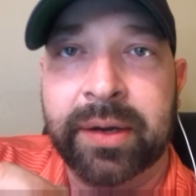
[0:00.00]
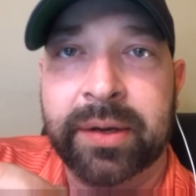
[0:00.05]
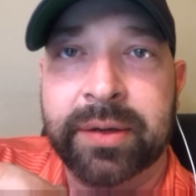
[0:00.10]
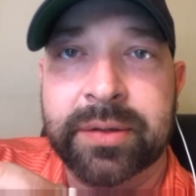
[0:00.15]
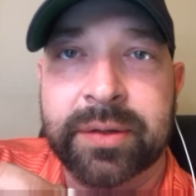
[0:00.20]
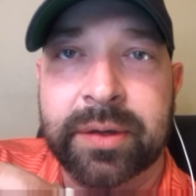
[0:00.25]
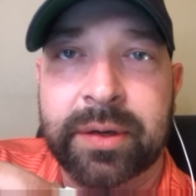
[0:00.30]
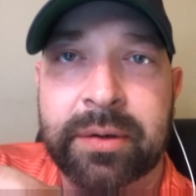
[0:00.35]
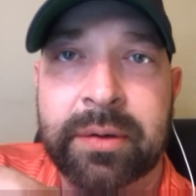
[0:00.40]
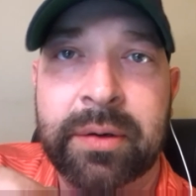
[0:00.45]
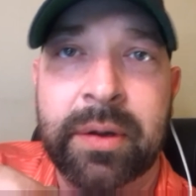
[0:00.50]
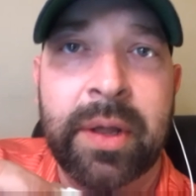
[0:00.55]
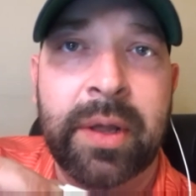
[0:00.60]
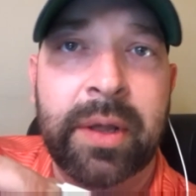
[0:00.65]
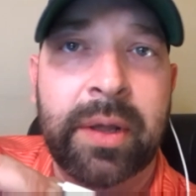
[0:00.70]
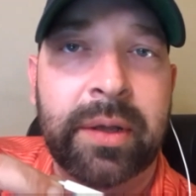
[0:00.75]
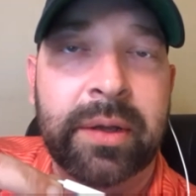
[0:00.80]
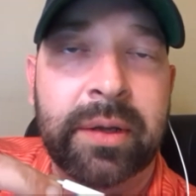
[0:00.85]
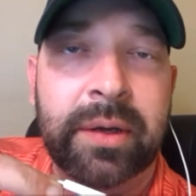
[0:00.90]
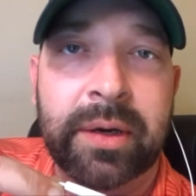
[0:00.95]
So,
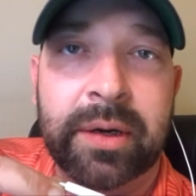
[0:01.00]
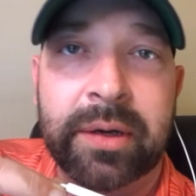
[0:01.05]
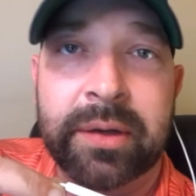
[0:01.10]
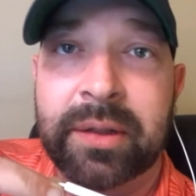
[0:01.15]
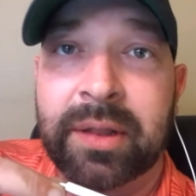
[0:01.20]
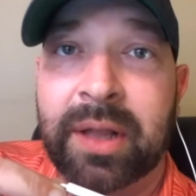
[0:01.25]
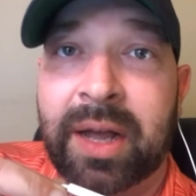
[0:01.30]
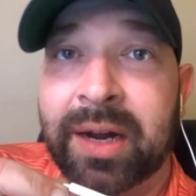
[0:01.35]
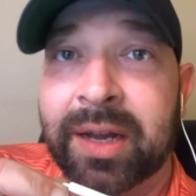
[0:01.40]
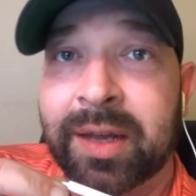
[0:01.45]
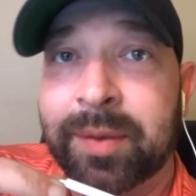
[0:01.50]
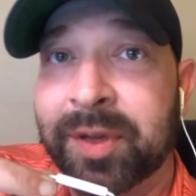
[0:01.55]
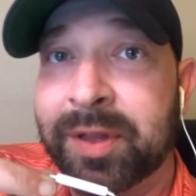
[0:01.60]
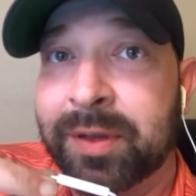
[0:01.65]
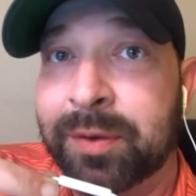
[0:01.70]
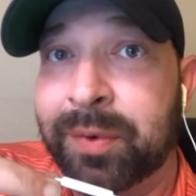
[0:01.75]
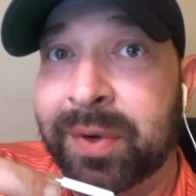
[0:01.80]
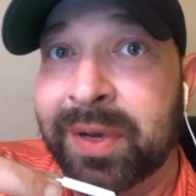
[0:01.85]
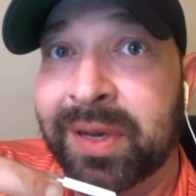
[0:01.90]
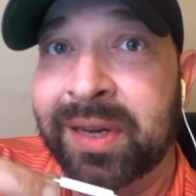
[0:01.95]
you lock him in
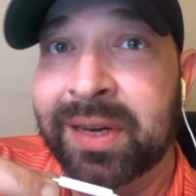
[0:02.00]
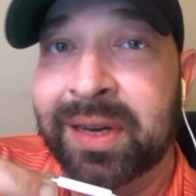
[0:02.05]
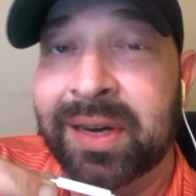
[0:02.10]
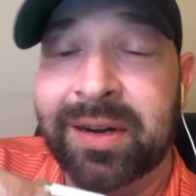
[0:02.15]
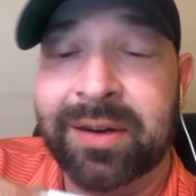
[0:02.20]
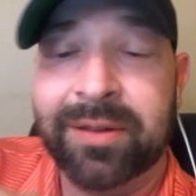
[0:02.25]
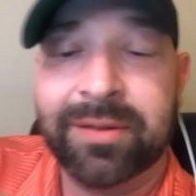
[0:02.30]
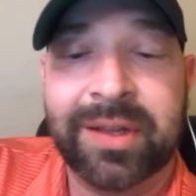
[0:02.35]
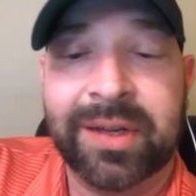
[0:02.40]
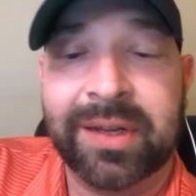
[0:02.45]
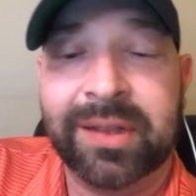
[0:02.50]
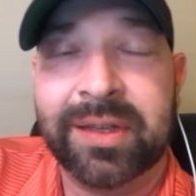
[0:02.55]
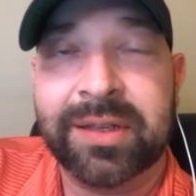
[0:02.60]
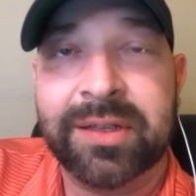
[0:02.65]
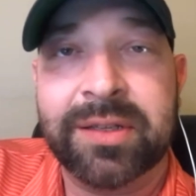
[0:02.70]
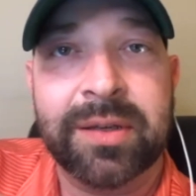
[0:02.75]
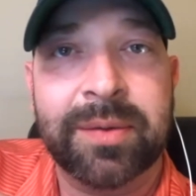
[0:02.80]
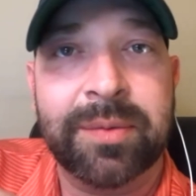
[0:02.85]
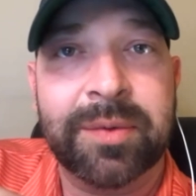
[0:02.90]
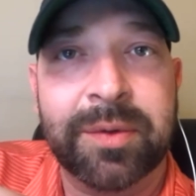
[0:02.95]
the win. I don't think
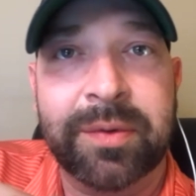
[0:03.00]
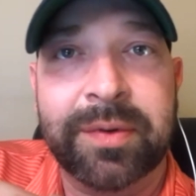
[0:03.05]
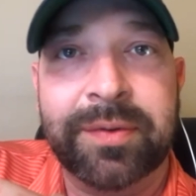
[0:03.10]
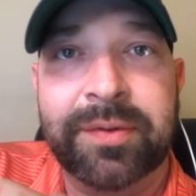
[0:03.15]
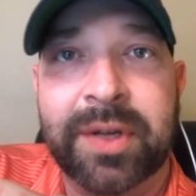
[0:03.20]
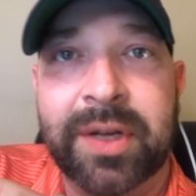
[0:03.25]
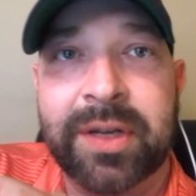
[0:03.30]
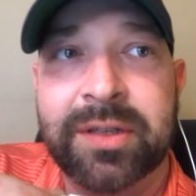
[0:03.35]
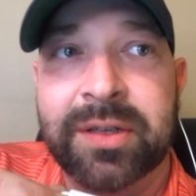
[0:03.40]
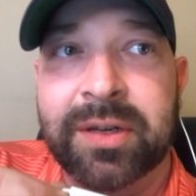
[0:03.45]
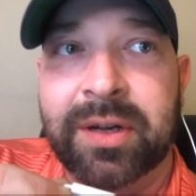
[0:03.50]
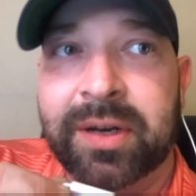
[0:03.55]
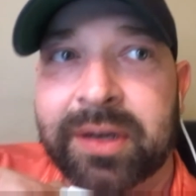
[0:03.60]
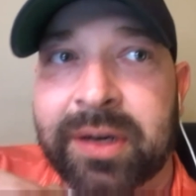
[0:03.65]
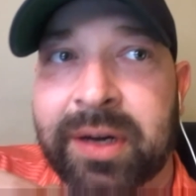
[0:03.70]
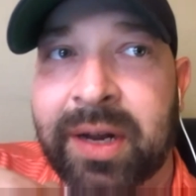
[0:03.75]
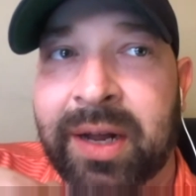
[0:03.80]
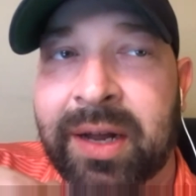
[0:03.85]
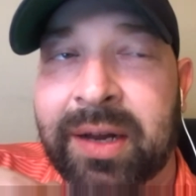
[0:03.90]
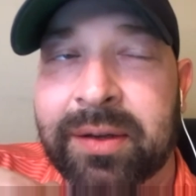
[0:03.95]
that's something we've touched on
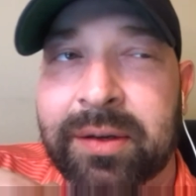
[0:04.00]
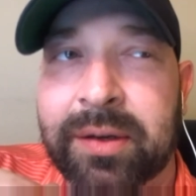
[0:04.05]
yet.